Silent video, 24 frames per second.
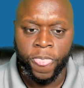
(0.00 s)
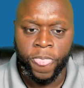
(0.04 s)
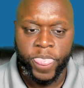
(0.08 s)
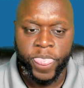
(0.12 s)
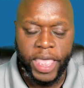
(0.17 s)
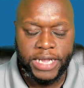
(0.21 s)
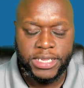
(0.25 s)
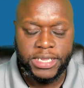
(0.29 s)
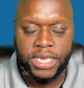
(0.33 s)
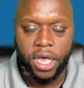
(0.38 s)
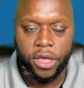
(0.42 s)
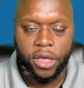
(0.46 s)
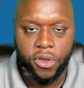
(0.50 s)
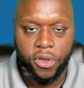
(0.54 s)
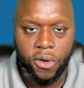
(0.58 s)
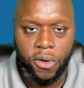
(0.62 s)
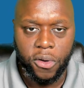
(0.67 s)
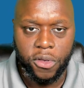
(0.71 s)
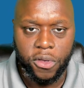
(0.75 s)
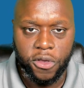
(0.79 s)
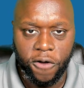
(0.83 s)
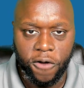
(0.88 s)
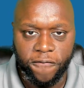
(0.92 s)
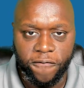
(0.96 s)
That's how
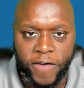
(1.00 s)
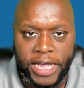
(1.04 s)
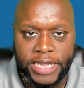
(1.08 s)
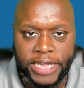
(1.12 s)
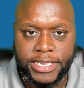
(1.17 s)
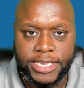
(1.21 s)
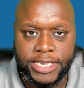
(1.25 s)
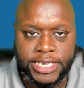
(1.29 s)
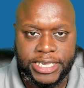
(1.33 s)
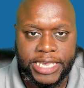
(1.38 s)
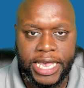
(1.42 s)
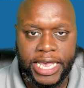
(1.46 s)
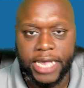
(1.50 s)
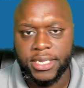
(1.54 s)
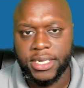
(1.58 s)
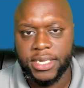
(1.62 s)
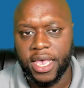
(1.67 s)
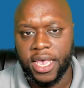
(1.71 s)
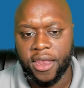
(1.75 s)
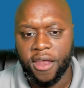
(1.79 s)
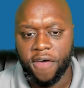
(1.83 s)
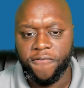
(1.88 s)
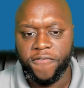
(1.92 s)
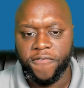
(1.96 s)
you'll, you'll find success
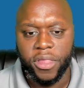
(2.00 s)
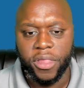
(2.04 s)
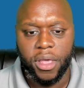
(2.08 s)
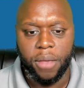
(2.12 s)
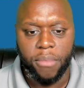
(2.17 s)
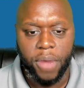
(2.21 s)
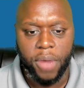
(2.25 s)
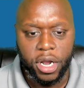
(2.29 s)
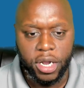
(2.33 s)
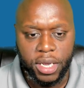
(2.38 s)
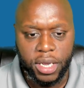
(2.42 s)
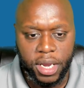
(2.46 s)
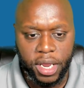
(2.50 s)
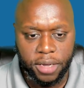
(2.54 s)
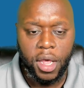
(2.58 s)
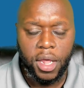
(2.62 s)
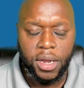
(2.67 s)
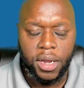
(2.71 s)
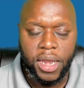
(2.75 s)
in affiliate marketing.